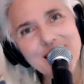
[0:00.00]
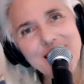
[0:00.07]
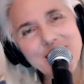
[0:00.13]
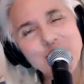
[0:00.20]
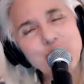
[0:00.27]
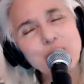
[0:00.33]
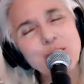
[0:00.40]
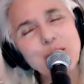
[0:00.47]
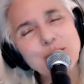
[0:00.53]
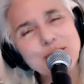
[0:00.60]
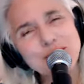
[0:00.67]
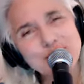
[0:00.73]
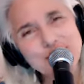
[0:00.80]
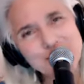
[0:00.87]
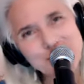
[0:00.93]
and the
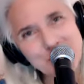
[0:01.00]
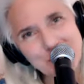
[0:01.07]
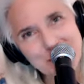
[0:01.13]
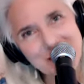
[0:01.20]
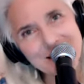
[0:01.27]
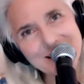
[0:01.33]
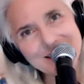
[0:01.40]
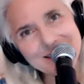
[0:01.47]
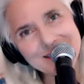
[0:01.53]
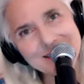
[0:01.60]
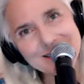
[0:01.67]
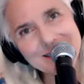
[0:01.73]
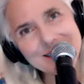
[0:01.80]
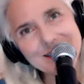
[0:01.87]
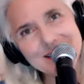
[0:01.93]
woman reaching back.
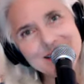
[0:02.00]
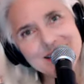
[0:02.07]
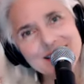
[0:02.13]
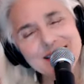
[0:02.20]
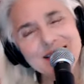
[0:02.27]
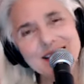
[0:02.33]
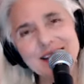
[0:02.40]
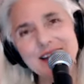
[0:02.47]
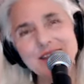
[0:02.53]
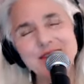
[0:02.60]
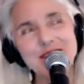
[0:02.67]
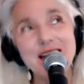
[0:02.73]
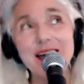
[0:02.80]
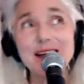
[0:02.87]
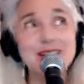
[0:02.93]
If
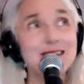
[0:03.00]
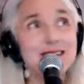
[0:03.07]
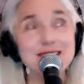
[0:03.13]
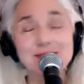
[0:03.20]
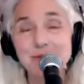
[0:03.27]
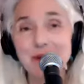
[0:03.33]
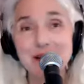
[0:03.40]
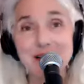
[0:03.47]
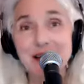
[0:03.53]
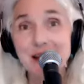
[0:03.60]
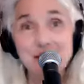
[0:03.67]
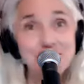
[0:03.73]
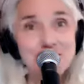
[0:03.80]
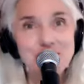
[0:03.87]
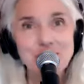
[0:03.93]
that's what
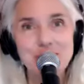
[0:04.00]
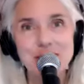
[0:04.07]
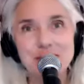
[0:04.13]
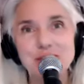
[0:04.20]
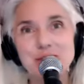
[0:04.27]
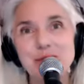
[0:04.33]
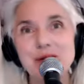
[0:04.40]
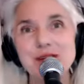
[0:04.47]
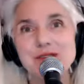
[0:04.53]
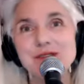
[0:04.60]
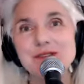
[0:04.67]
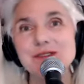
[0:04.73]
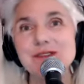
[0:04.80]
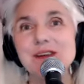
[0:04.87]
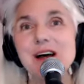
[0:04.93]
everyone
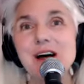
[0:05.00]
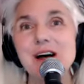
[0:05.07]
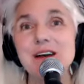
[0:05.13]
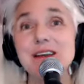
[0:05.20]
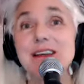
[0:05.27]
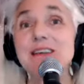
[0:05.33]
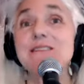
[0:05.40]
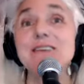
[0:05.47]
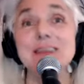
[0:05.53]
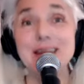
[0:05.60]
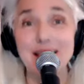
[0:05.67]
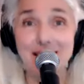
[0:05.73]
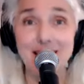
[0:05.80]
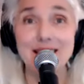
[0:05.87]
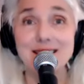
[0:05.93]
was given
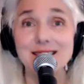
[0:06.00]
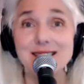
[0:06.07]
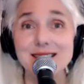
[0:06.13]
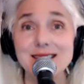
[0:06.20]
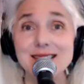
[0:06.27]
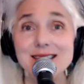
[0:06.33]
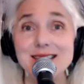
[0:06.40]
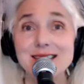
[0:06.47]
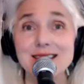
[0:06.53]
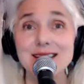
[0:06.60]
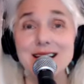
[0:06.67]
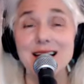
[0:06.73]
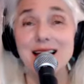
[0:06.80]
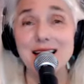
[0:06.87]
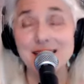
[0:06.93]
as
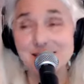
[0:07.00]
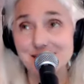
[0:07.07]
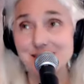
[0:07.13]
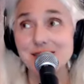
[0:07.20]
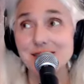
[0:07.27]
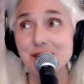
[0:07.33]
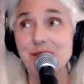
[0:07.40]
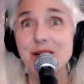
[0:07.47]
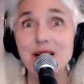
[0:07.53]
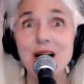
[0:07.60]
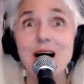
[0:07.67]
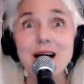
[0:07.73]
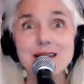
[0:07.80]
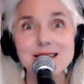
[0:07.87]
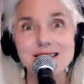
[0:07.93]
their
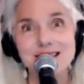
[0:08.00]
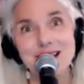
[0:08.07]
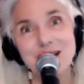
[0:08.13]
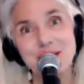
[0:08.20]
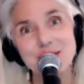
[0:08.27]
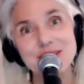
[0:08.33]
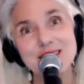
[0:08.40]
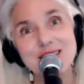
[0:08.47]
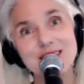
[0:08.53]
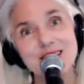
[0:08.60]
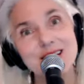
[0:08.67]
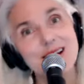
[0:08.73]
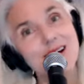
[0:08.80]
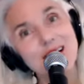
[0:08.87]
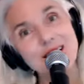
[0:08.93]
concept
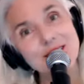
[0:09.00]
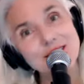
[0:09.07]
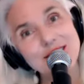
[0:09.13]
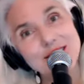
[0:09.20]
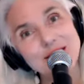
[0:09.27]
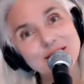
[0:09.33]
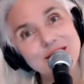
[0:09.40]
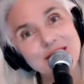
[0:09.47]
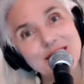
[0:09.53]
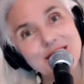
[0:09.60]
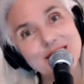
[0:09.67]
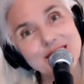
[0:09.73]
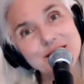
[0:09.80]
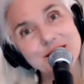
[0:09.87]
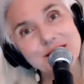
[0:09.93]
of the
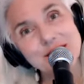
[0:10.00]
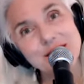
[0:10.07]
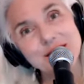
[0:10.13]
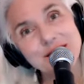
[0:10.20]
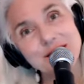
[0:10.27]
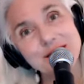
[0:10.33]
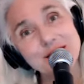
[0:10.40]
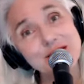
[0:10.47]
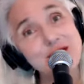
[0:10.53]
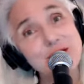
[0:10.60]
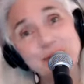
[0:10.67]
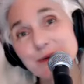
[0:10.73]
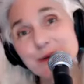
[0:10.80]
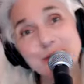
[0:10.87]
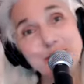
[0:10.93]
divine, of the
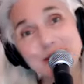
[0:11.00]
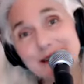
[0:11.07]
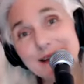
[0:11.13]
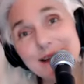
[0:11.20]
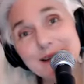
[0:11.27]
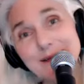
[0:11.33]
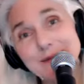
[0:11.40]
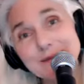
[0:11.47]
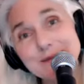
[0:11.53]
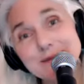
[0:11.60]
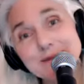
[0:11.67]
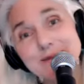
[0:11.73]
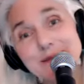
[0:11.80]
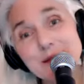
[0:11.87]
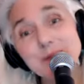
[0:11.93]
supreme being,
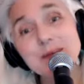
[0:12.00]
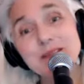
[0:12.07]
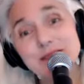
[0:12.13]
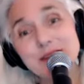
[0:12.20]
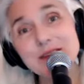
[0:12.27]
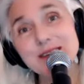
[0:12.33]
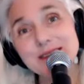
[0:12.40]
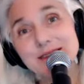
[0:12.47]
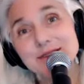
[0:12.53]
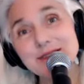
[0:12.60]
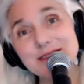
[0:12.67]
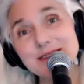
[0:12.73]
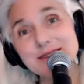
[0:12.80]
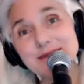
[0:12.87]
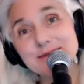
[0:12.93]
it'd be very
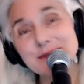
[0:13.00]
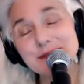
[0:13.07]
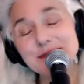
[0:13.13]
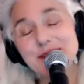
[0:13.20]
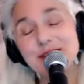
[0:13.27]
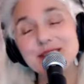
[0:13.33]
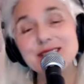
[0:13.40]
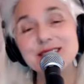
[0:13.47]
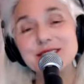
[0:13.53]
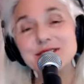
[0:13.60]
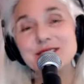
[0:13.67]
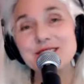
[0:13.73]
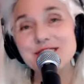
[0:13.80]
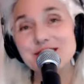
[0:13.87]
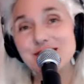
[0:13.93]
different, be very
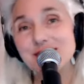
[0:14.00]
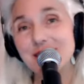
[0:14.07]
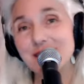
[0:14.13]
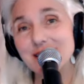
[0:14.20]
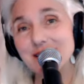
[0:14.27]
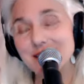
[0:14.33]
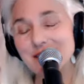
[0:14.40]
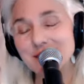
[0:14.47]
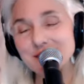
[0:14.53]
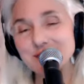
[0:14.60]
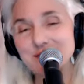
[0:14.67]
different society.